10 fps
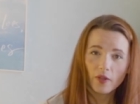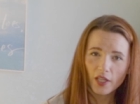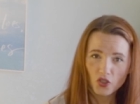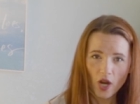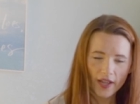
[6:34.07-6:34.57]

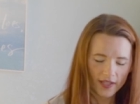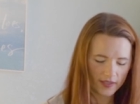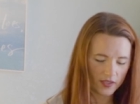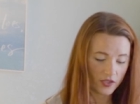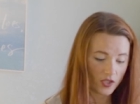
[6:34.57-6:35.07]
really dry because
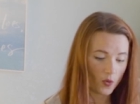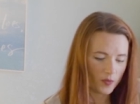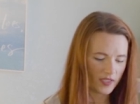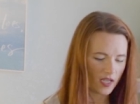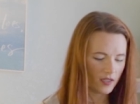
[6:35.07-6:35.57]
the
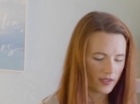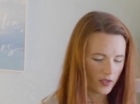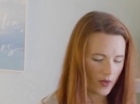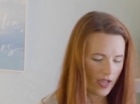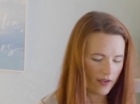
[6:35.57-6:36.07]
soap sucks,
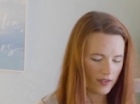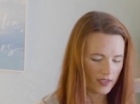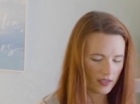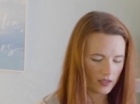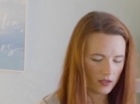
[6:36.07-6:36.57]
so I have
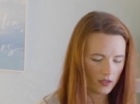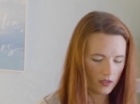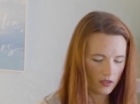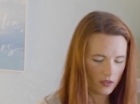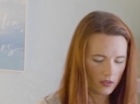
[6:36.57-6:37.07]
these little,